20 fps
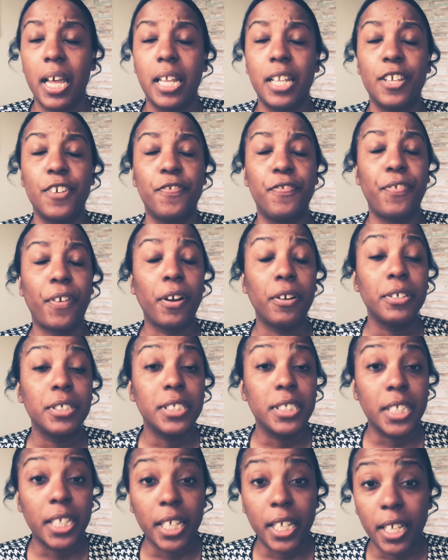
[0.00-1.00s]
The
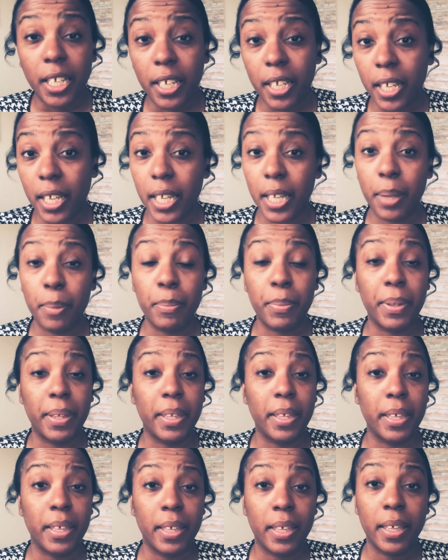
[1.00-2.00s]
first thing could
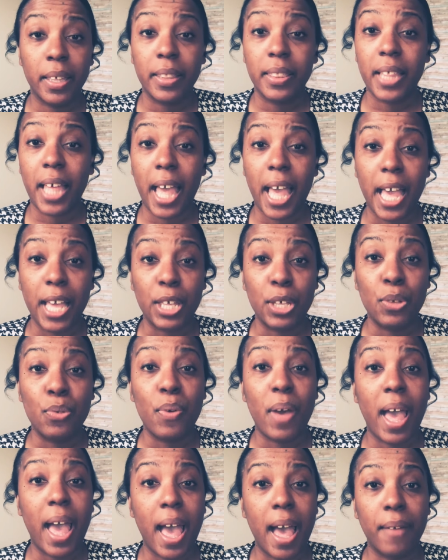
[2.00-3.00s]
be that you
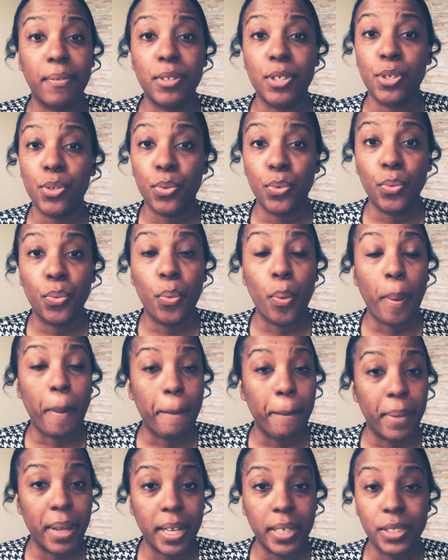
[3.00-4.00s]
have too
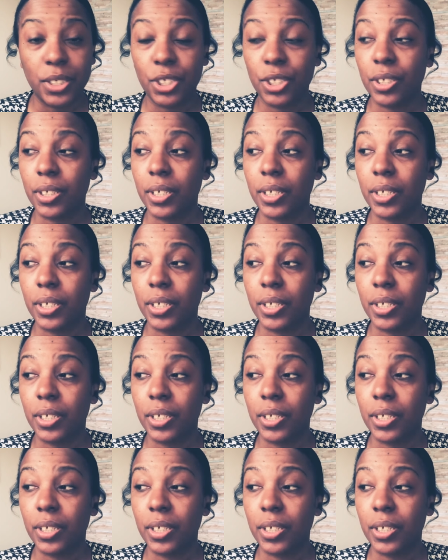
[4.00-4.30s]
much